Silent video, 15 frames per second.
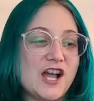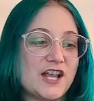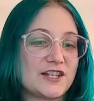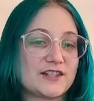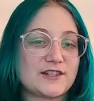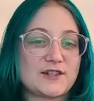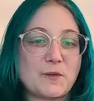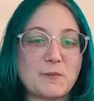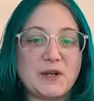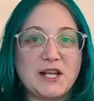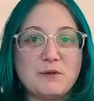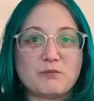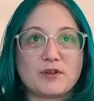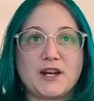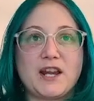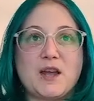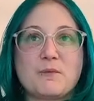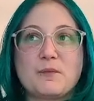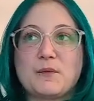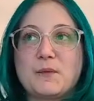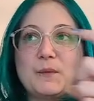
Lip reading: somebody bring up,